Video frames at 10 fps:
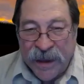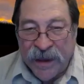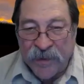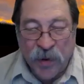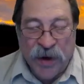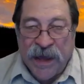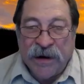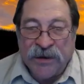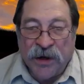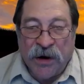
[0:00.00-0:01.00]
and print
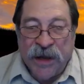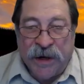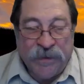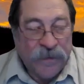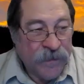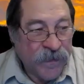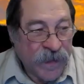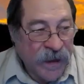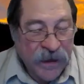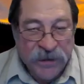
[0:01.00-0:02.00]
out a target
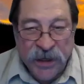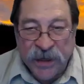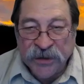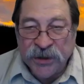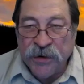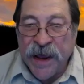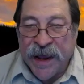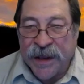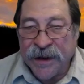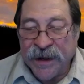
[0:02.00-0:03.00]
and shoot
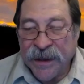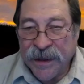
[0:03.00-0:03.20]
at it.